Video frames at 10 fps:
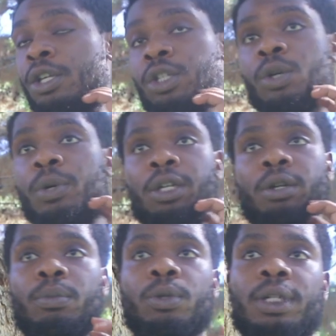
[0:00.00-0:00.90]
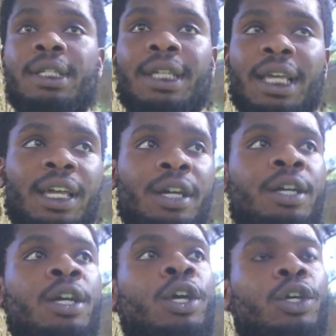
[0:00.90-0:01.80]
So when your moon is here,
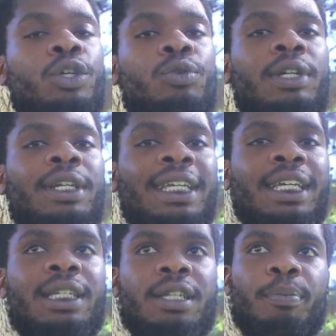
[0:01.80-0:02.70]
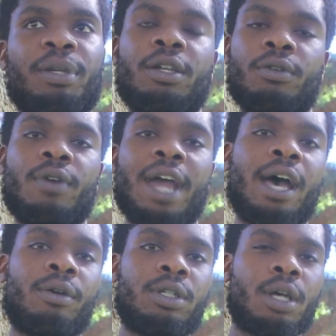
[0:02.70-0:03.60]
you need to be
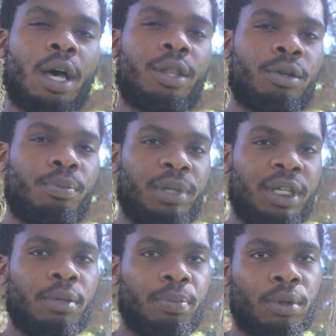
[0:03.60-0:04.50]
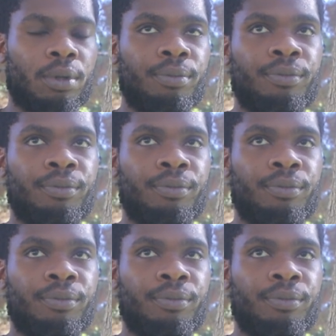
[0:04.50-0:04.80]
around other people.